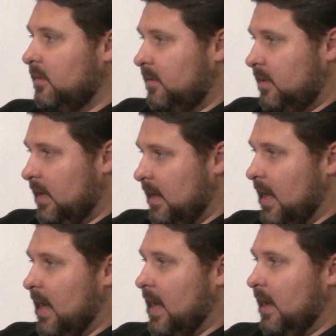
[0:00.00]
to
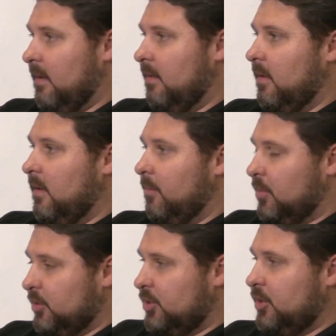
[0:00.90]
not
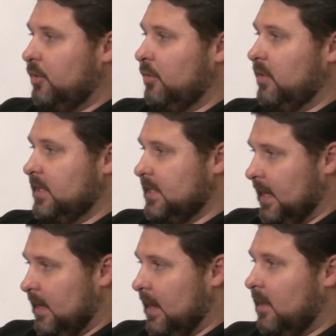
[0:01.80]
pursue the
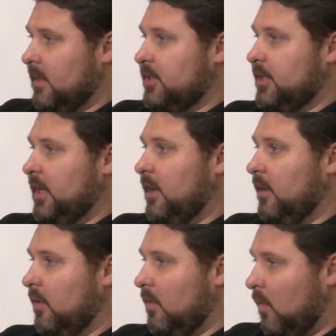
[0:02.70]

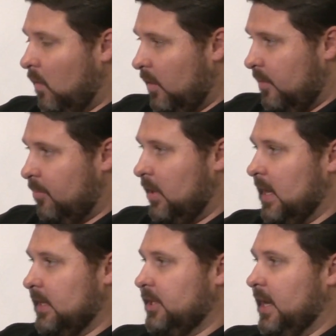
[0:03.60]
technology or the
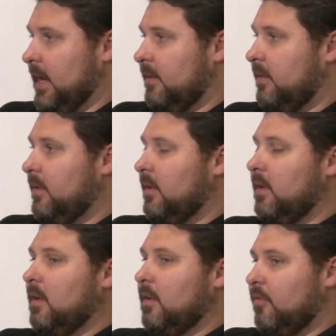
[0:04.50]
project
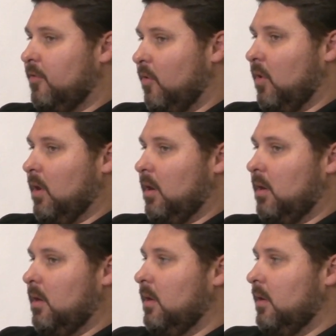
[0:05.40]

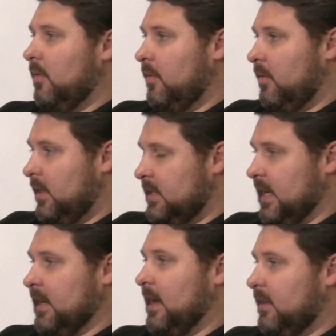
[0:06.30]
for the
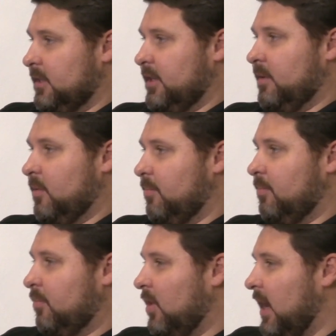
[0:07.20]
technology or
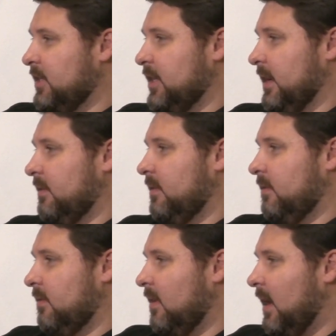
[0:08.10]
project
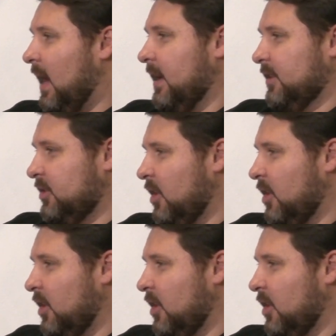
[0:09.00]
on its